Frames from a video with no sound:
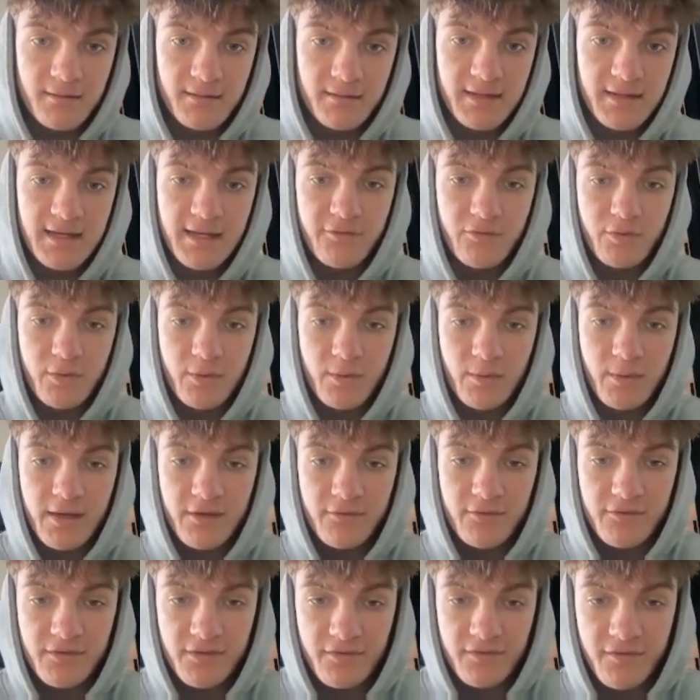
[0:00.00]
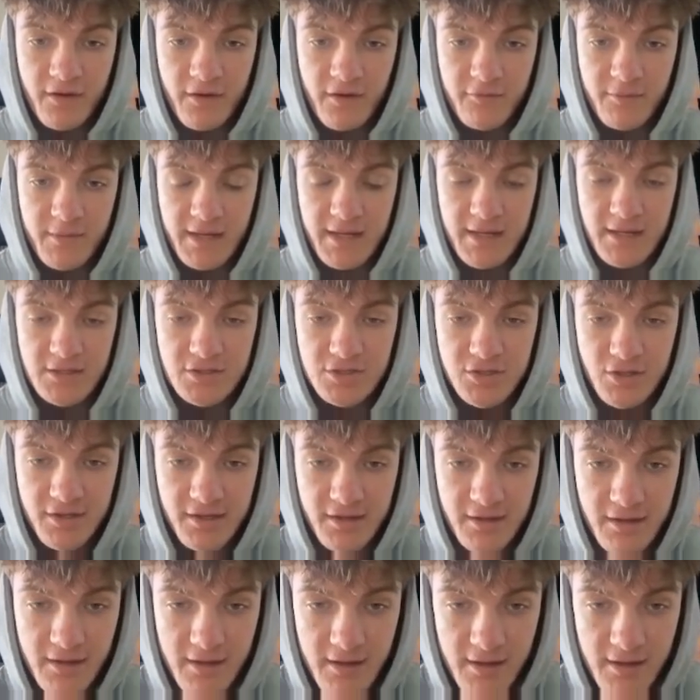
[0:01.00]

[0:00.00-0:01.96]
than if we waited for the 5 minutes. Look,